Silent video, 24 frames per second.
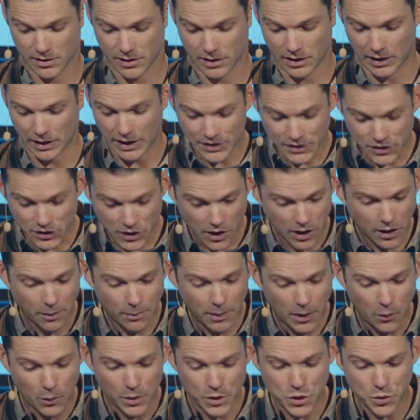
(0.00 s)
Let's talk
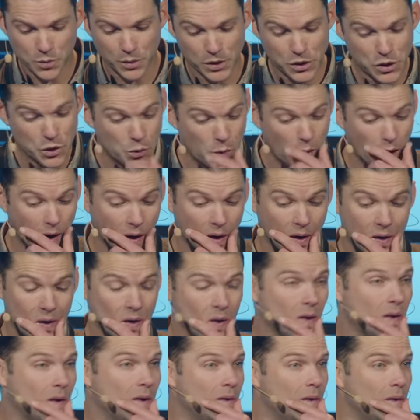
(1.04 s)
about which one you are.
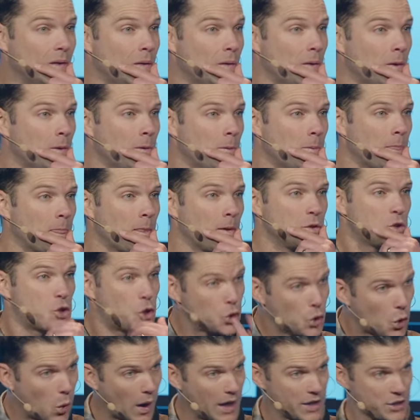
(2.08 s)

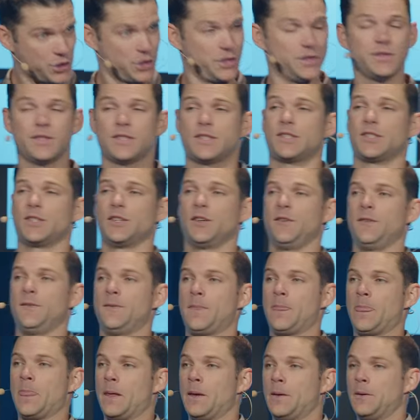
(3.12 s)
Two questions,
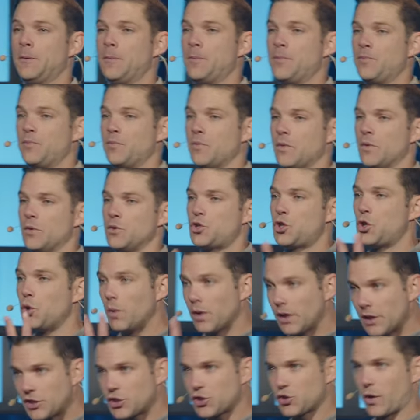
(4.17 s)
two
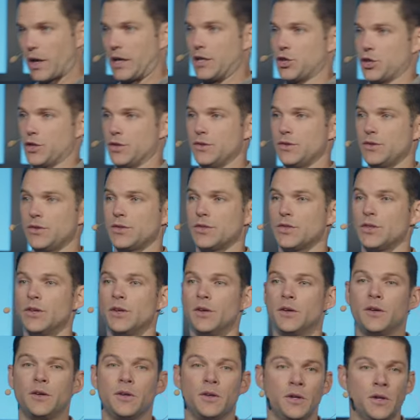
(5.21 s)
illustrations,
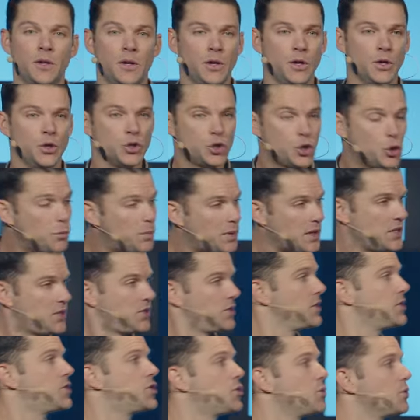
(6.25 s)
two
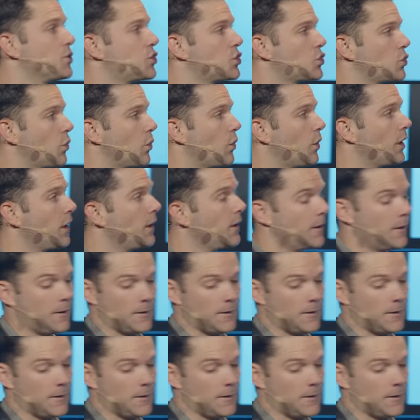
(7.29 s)
pieces to a story.